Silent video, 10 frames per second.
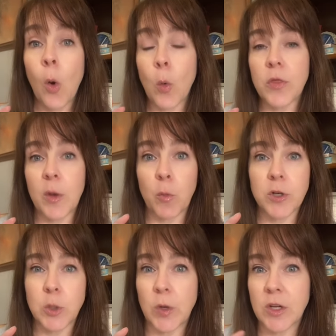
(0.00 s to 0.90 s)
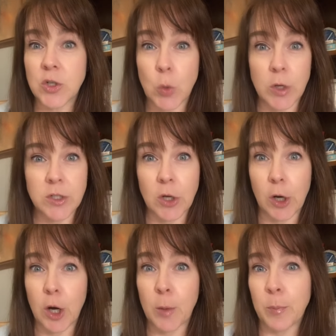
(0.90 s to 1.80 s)
or that we're doing short
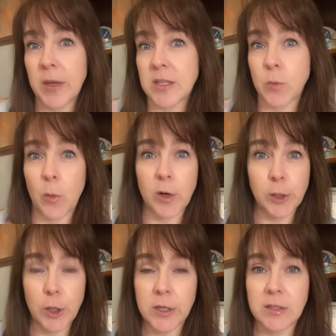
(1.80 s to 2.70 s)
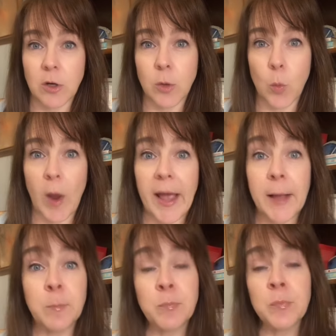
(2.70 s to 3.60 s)
term because we want to look a certain
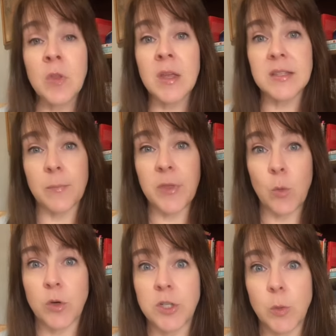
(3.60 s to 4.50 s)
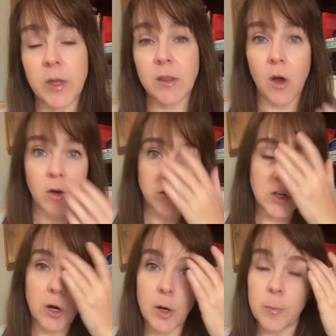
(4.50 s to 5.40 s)
way, something we're doing long
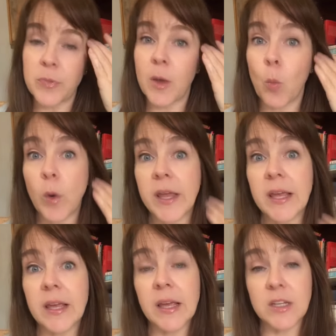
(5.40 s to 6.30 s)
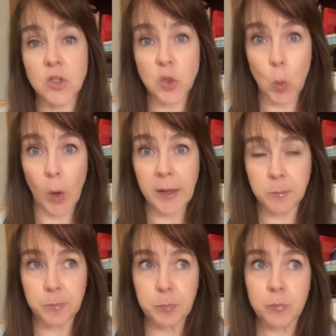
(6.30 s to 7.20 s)
term that we enjoy.
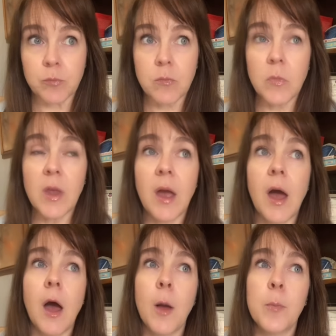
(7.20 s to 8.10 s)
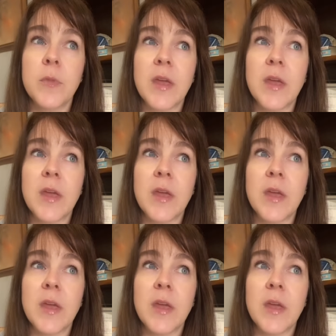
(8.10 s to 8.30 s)
Um,